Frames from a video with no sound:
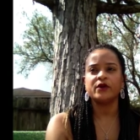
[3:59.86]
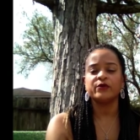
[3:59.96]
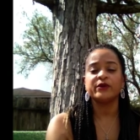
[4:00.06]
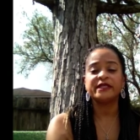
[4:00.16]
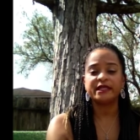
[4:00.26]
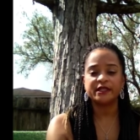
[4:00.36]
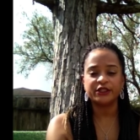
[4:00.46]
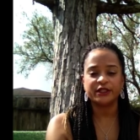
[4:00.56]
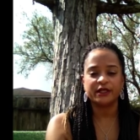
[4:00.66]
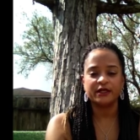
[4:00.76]

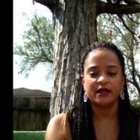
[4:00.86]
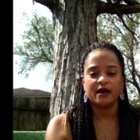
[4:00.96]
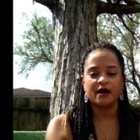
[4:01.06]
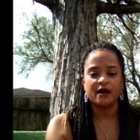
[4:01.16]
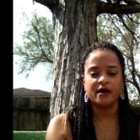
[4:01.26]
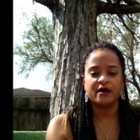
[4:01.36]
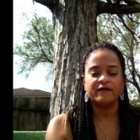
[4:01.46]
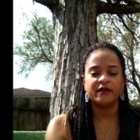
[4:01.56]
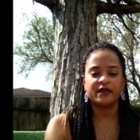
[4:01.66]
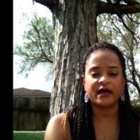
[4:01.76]
retention
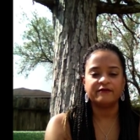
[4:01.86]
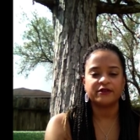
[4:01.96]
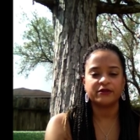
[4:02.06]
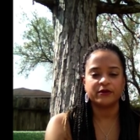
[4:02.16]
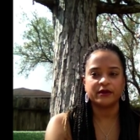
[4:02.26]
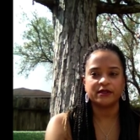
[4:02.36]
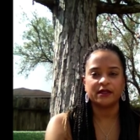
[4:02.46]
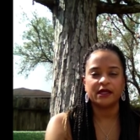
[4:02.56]
of the life source?